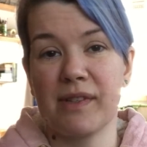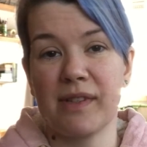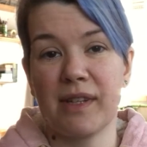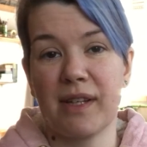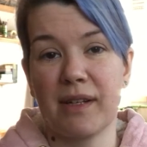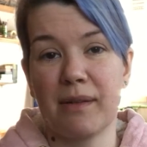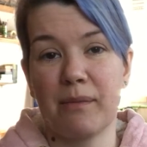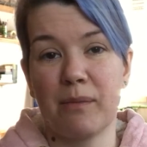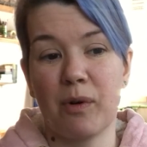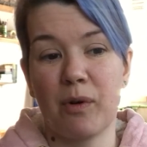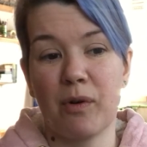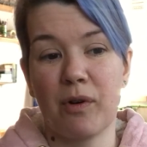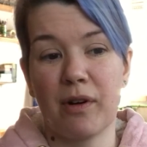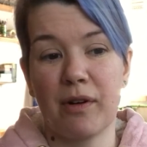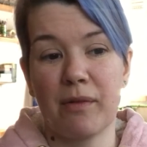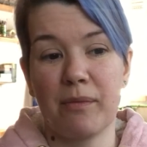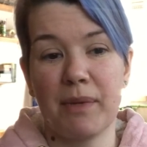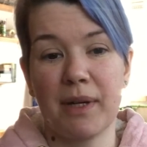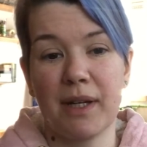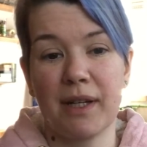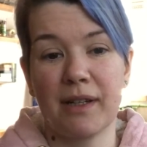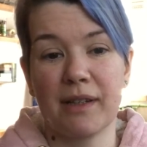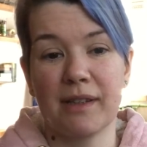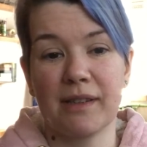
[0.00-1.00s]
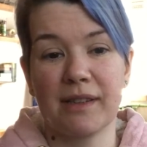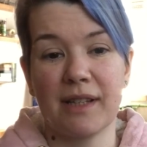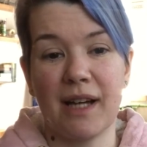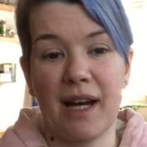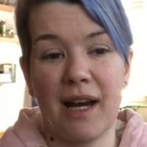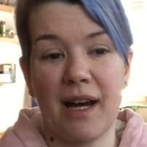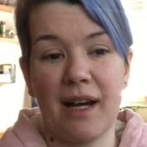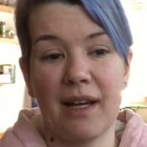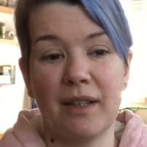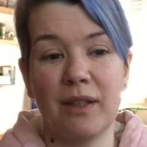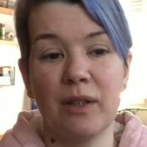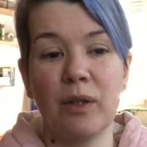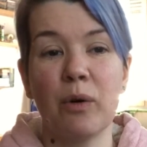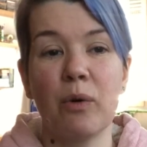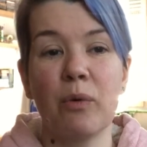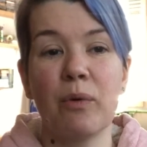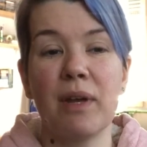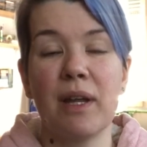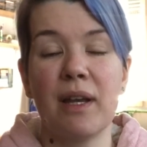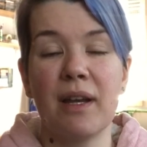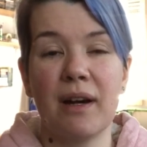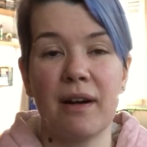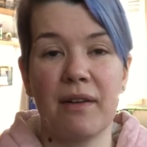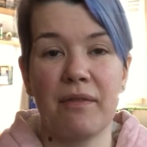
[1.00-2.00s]
anymore, because I know
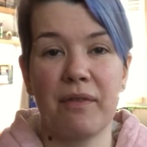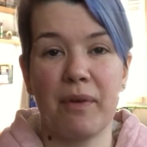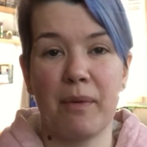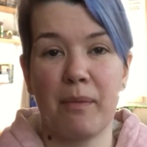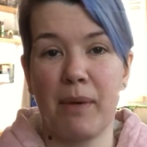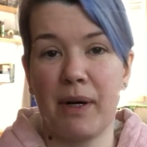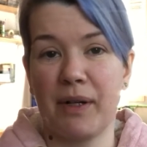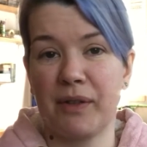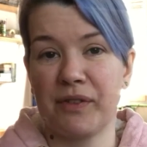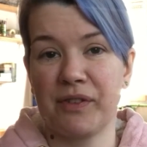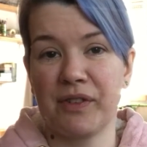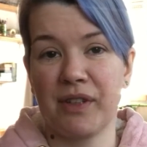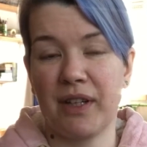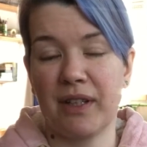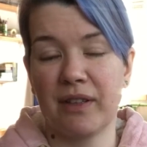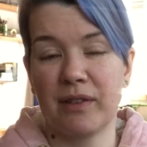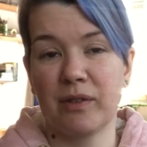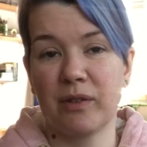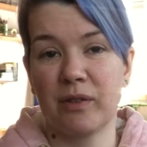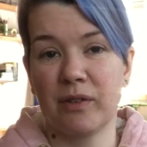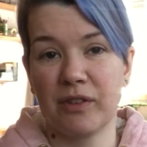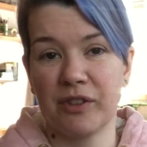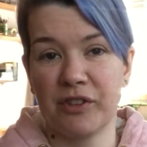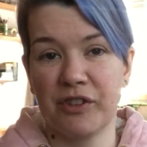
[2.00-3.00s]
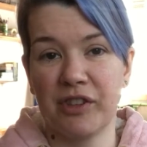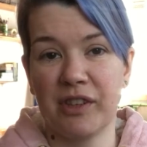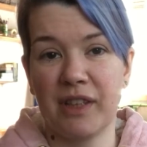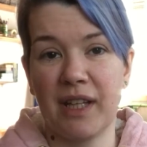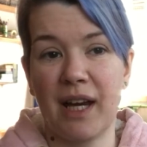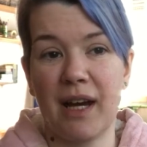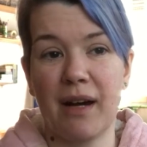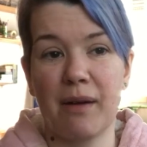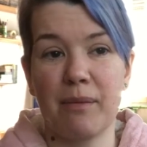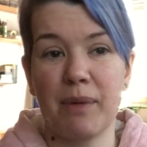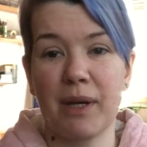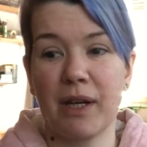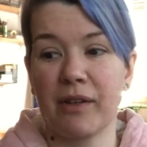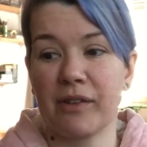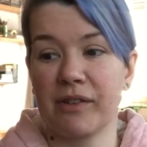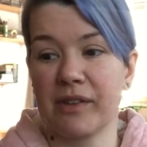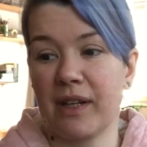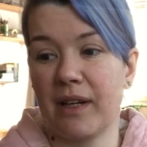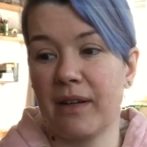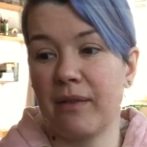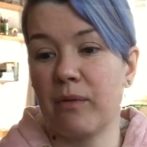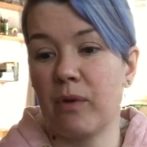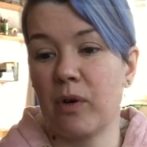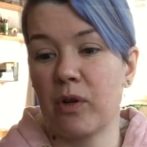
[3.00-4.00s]
enough about Scientology now, because
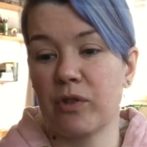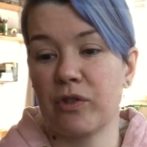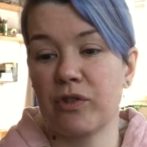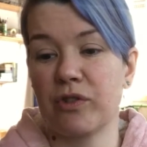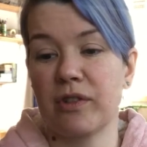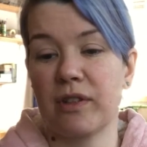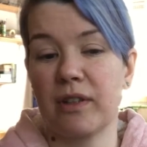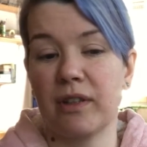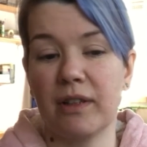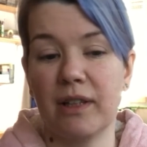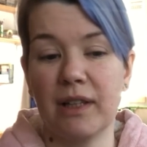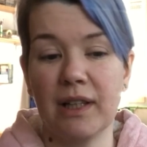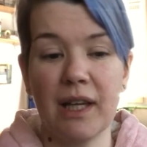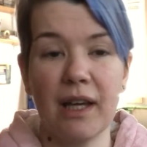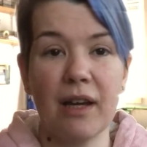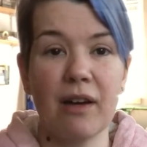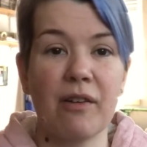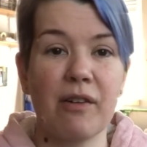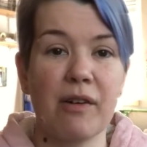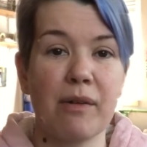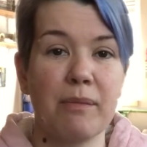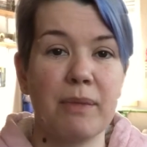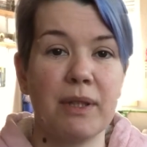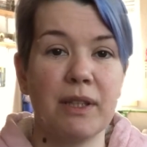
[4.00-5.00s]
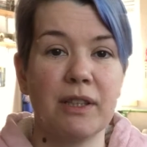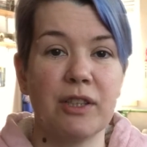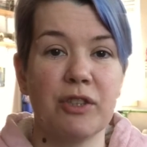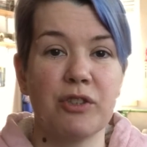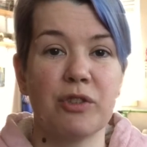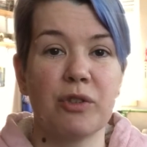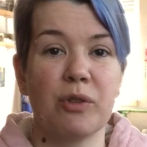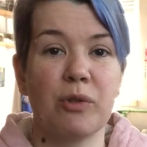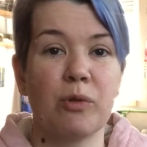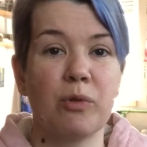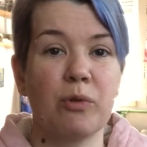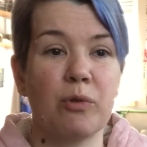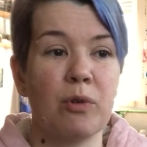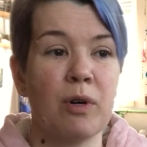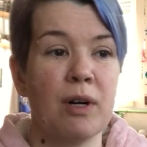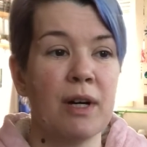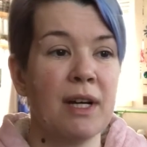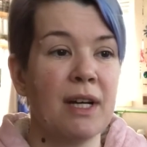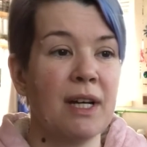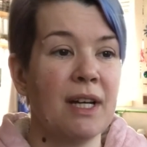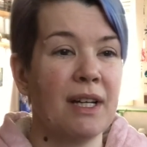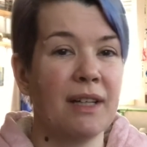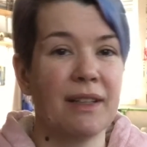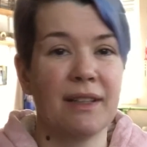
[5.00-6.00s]
I watched the Leah Remini show,
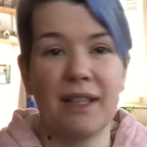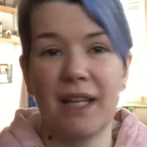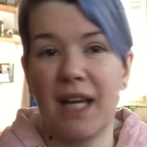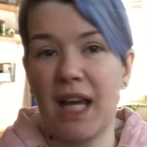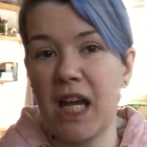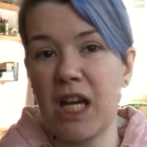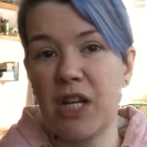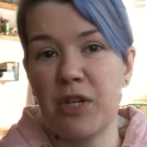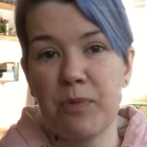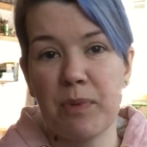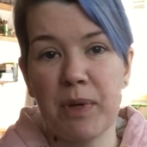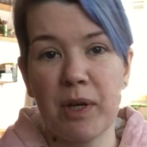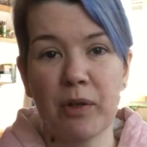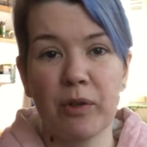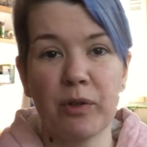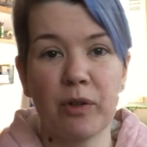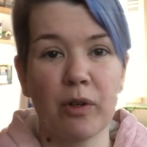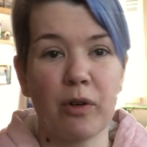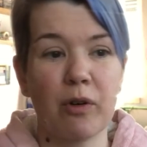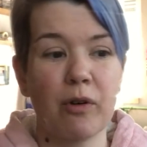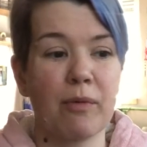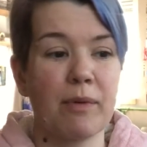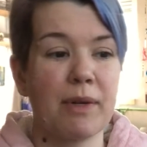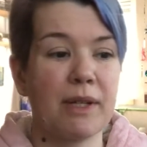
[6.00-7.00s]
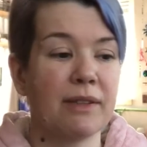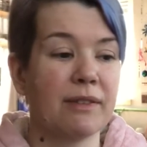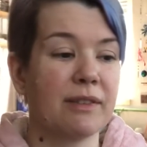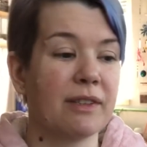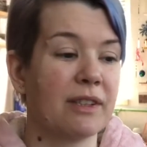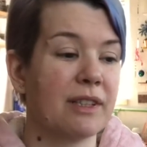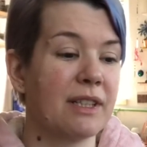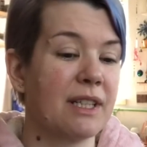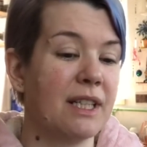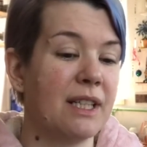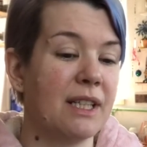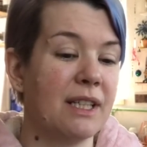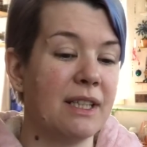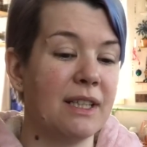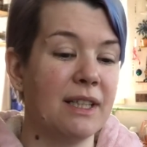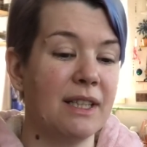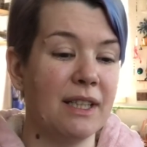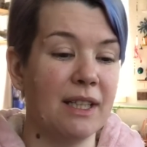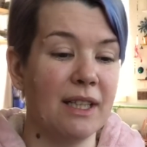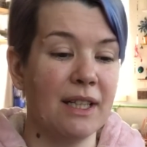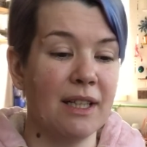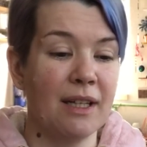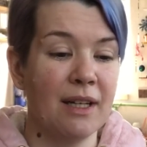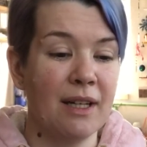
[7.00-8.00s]
the HBO documentary,
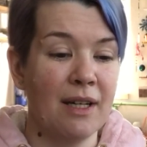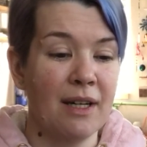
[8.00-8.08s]
the